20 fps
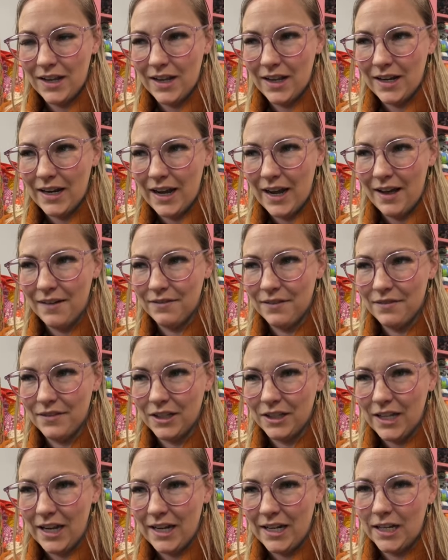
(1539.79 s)
and a half of
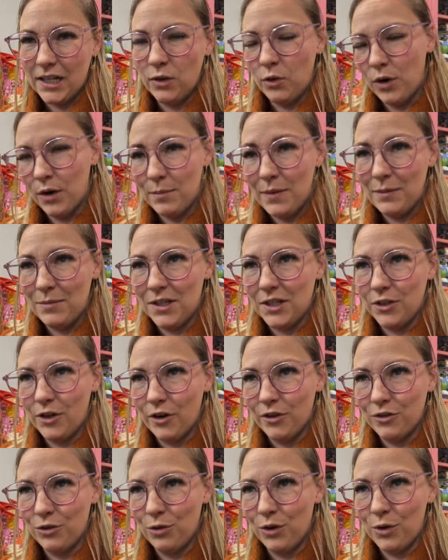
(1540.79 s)
the lining or maybe a
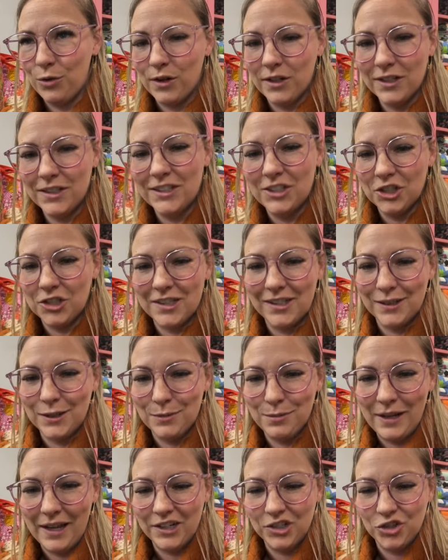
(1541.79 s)
yard and three quarters, just a
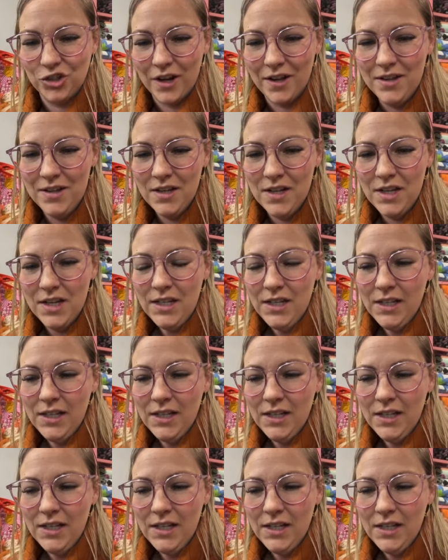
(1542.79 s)
little bit extra,